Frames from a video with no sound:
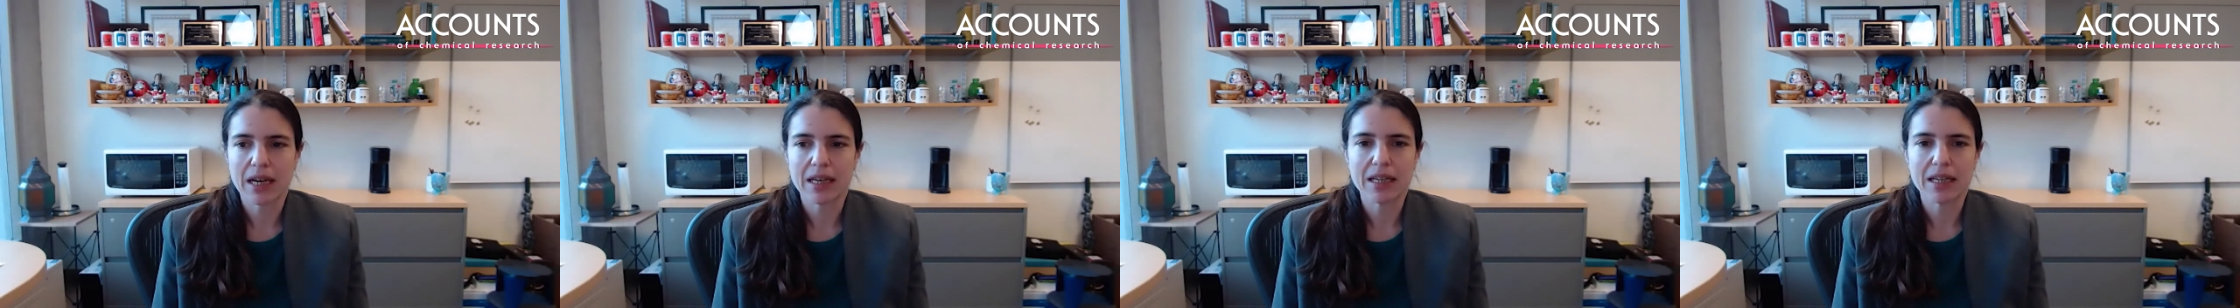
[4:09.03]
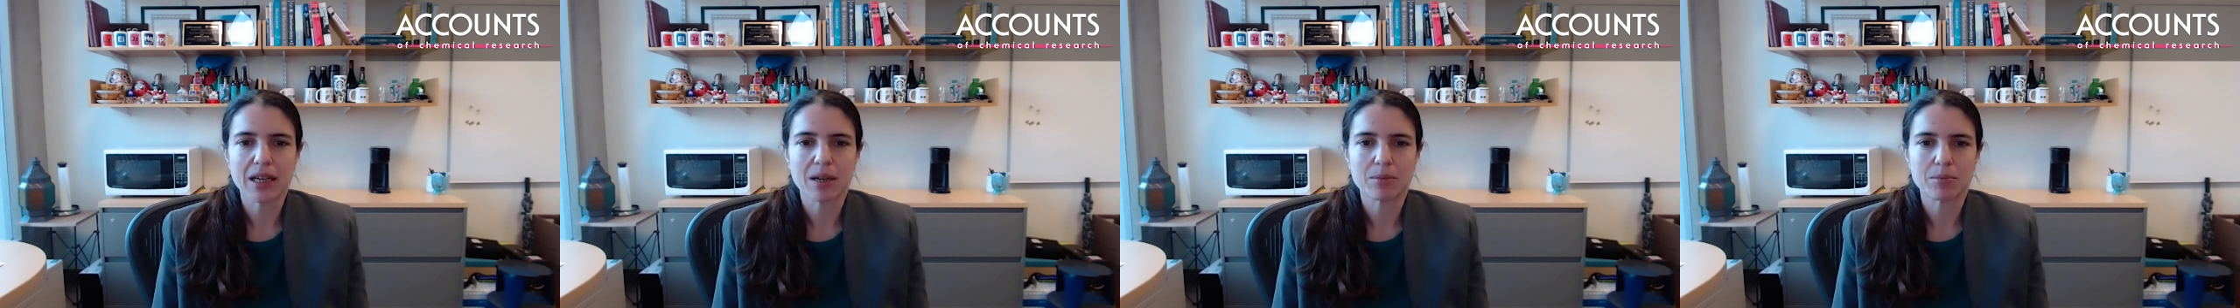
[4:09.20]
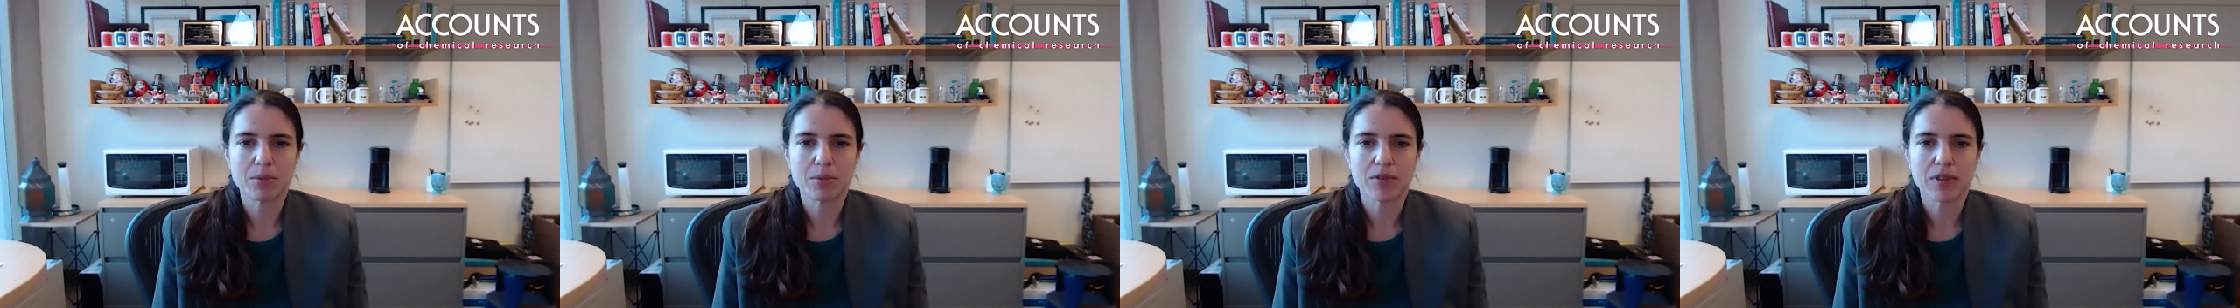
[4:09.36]
any
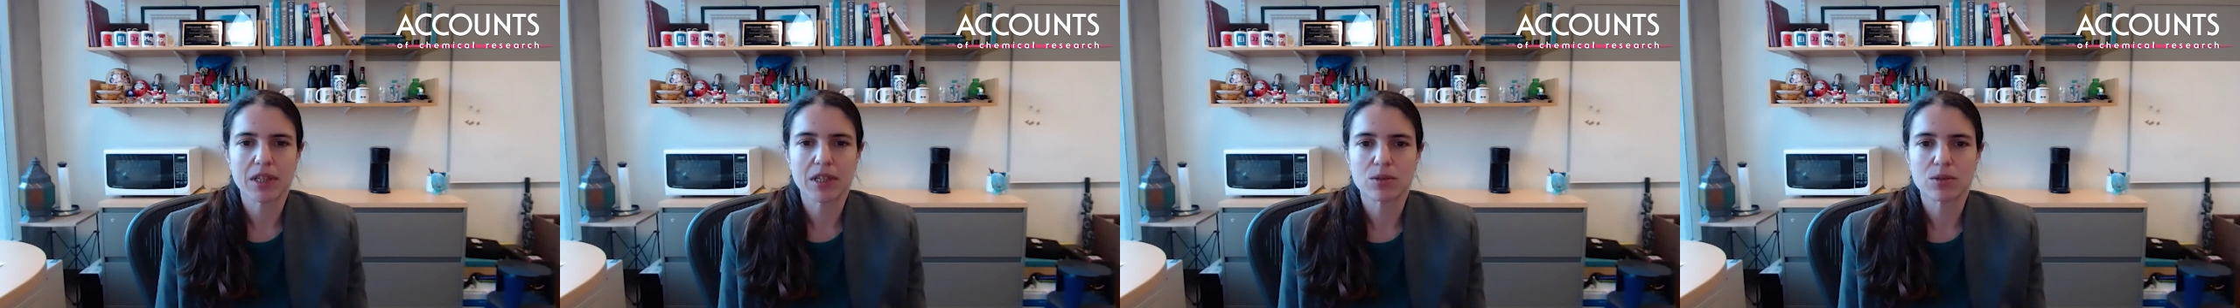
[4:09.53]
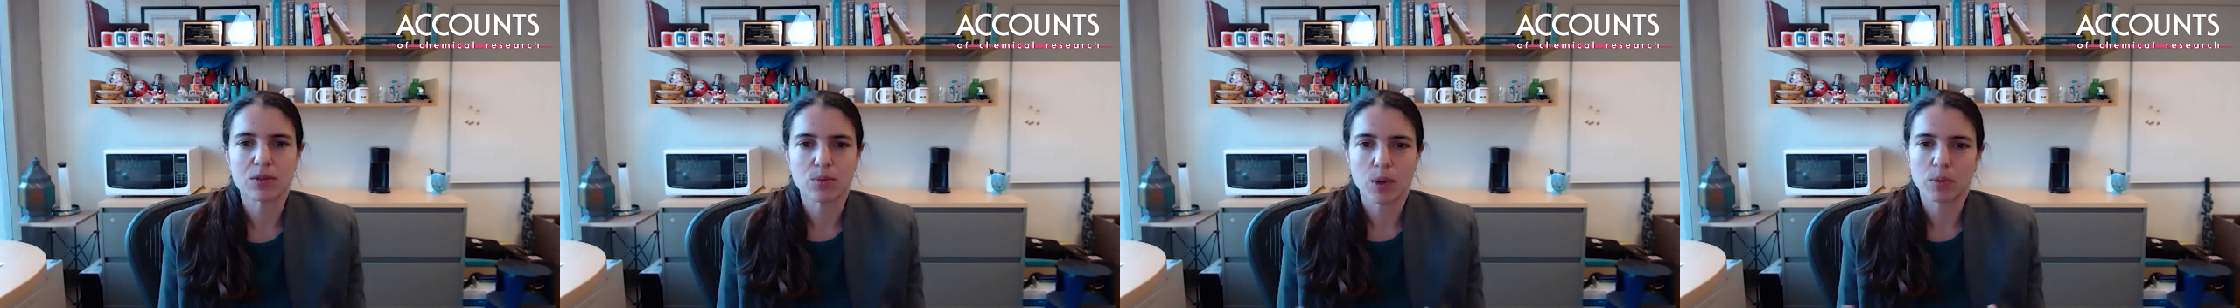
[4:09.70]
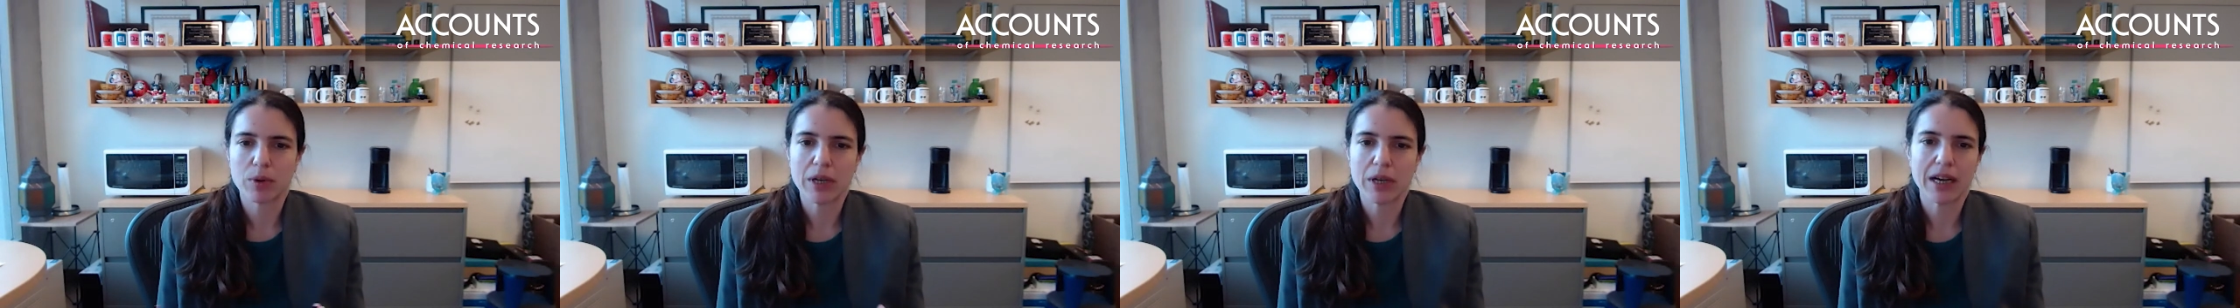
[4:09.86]
number of
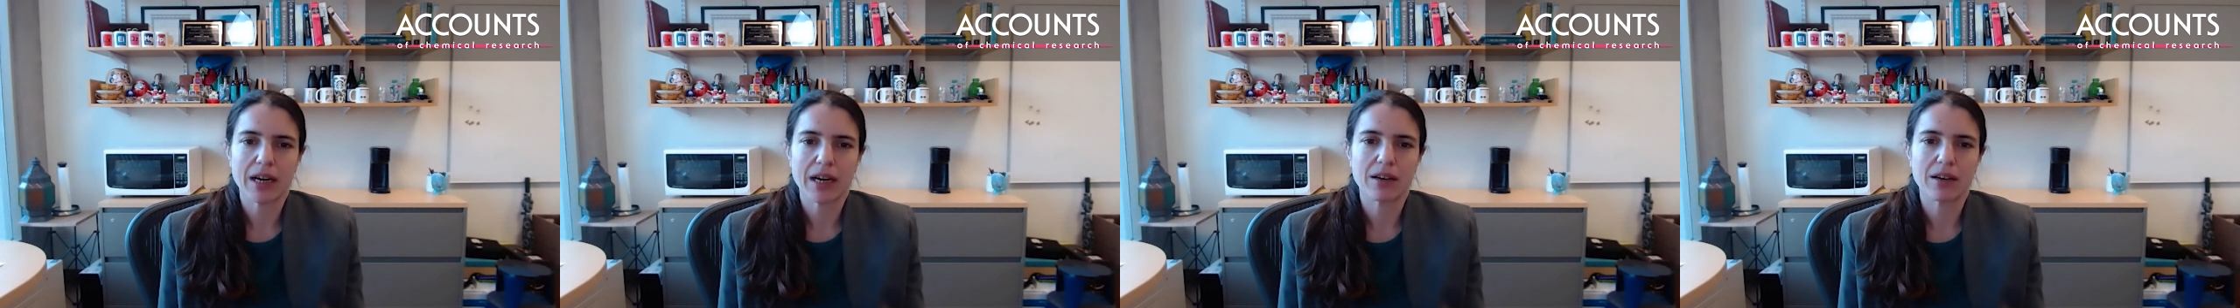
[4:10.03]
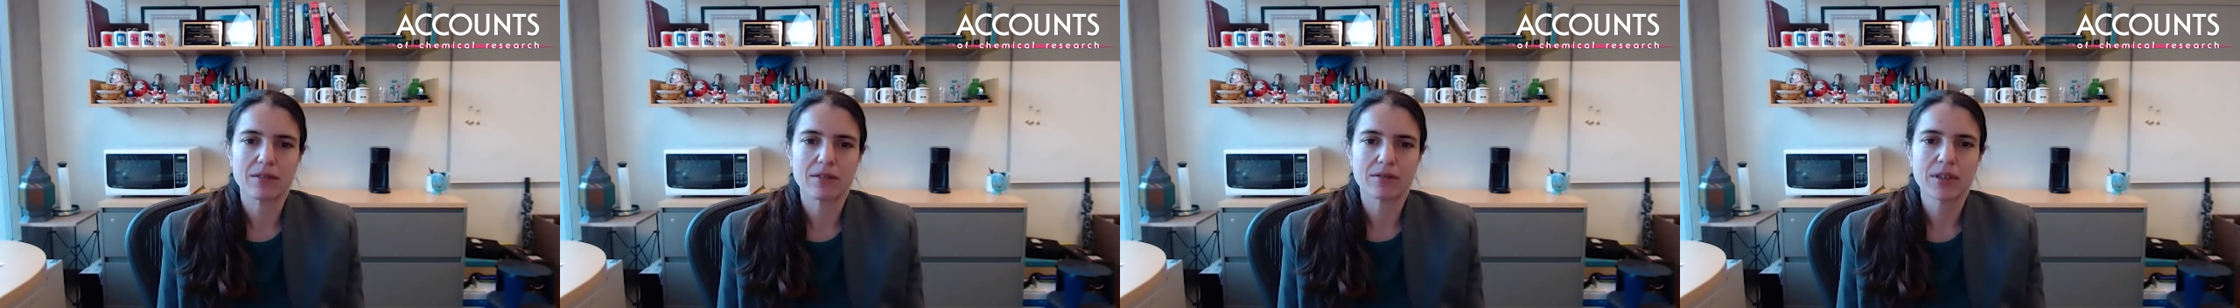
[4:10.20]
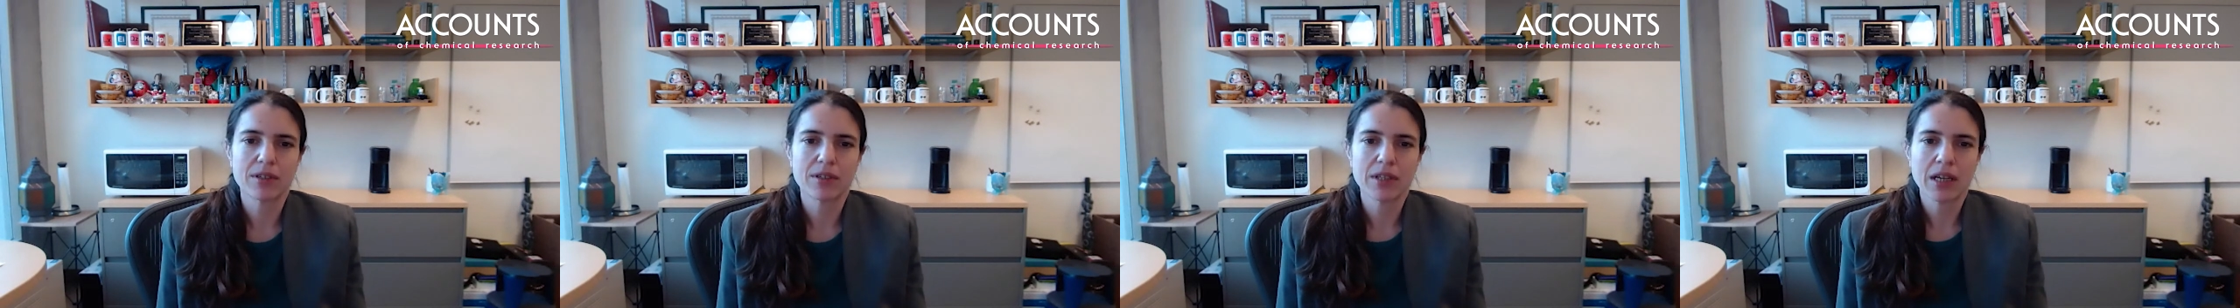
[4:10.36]
things where we
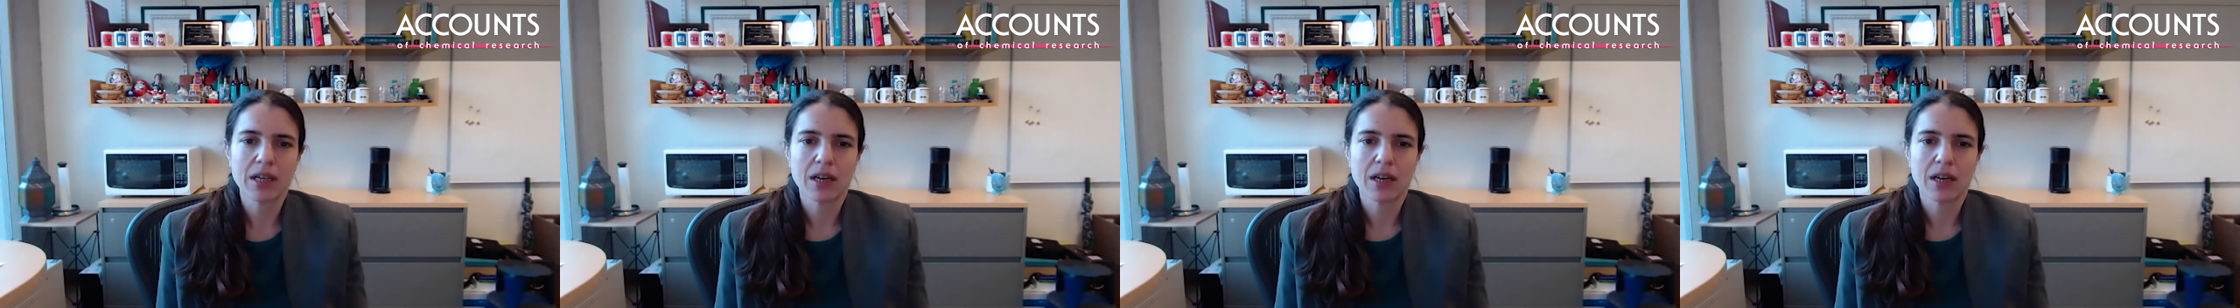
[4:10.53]
have,